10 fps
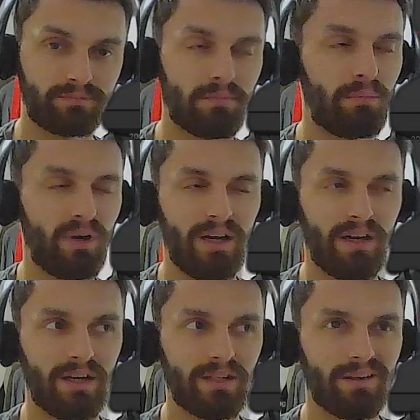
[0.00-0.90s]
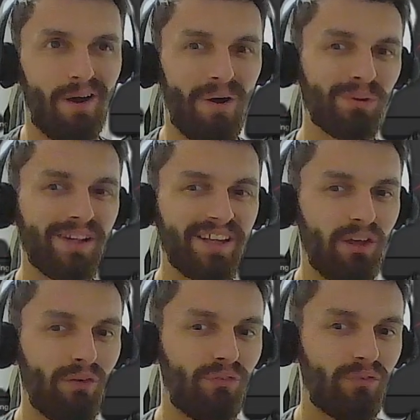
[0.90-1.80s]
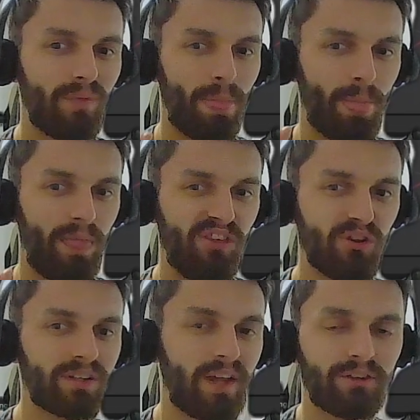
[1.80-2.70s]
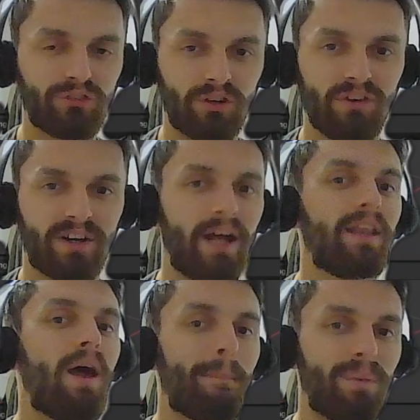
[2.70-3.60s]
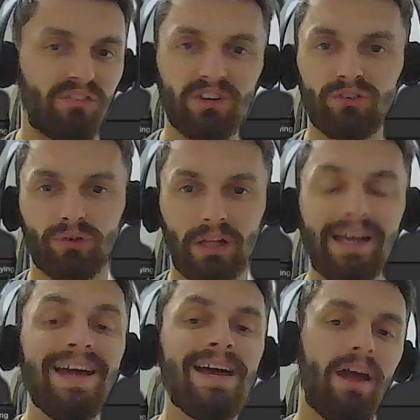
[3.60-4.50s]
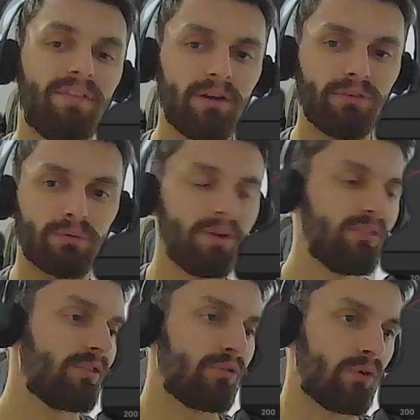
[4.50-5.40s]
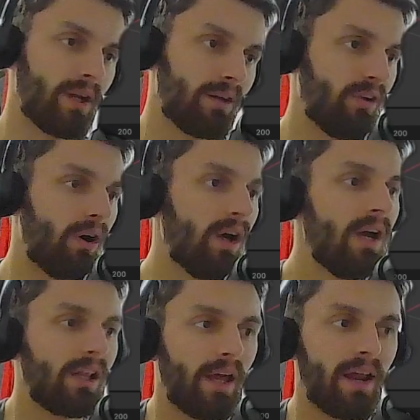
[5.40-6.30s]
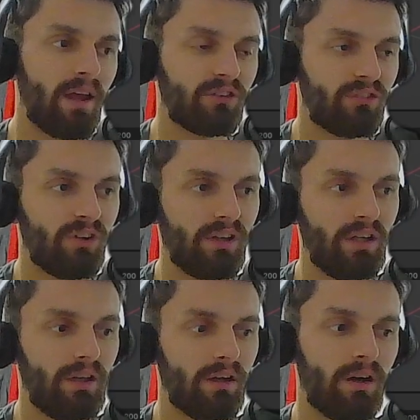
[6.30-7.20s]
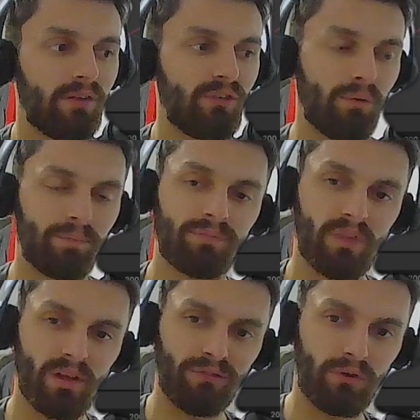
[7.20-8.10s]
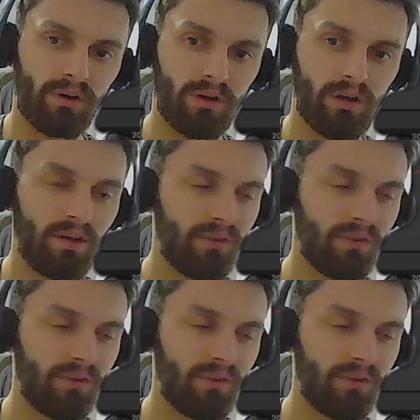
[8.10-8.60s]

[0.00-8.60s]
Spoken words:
but only if your textures are not procedural, and there's a reason for it. So let I actually so for